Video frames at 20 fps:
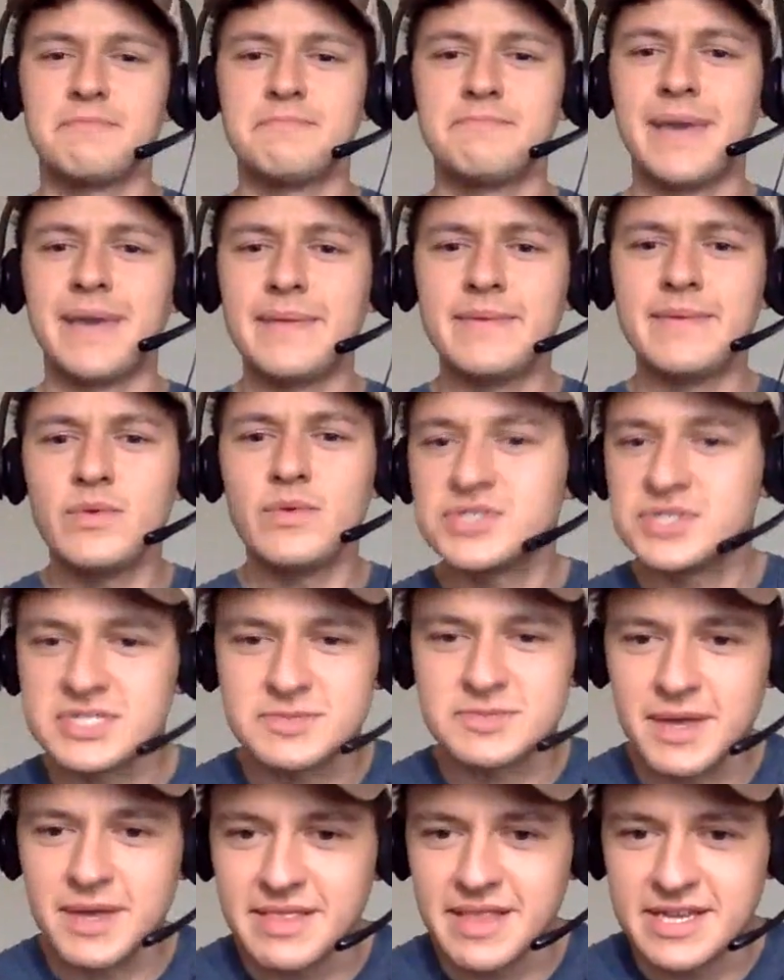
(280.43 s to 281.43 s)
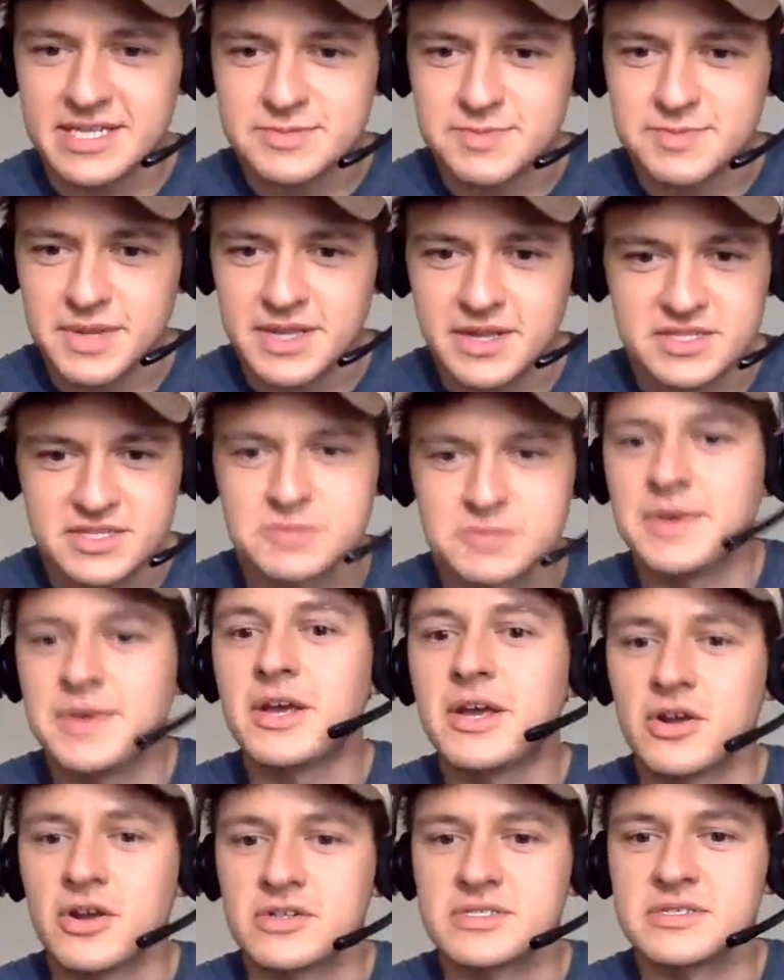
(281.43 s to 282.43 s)
maybe we should spend less money on
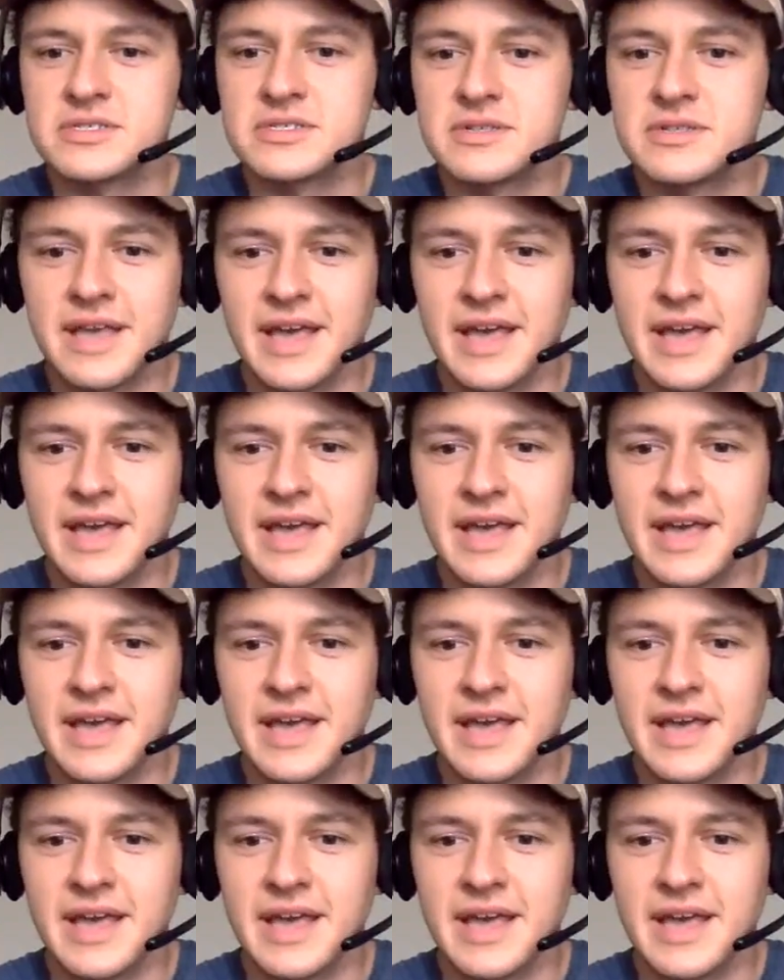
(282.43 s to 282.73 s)
speakers